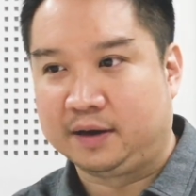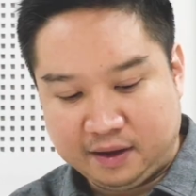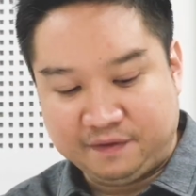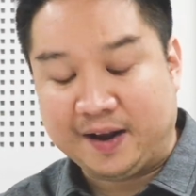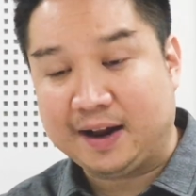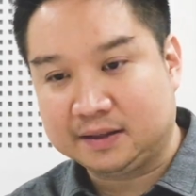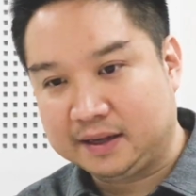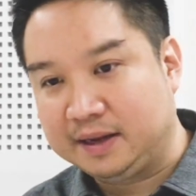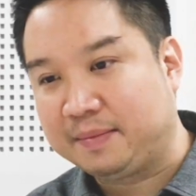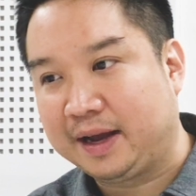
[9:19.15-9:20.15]
In
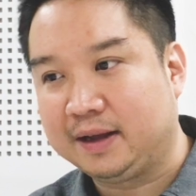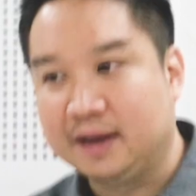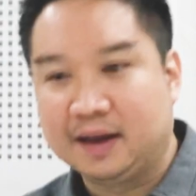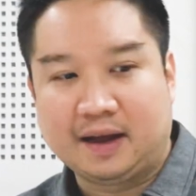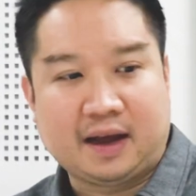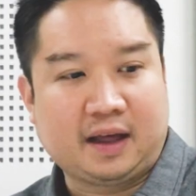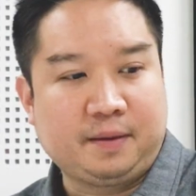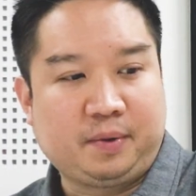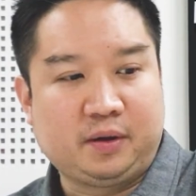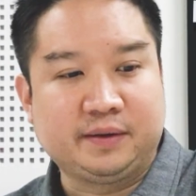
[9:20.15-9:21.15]
fact, in my
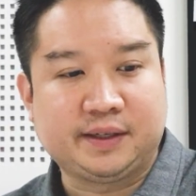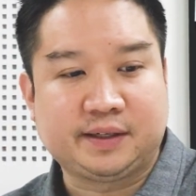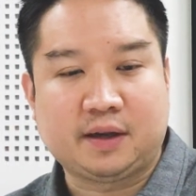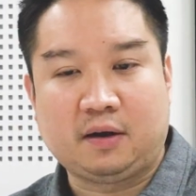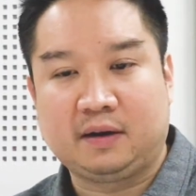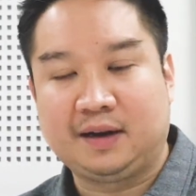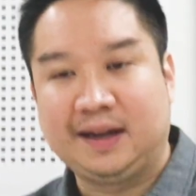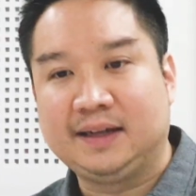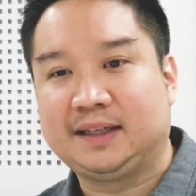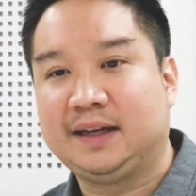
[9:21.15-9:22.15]
other posts on
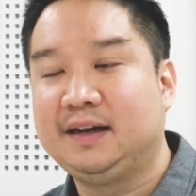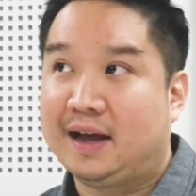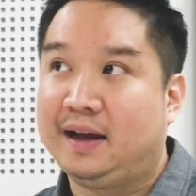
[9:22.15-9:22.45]
LinkedIn,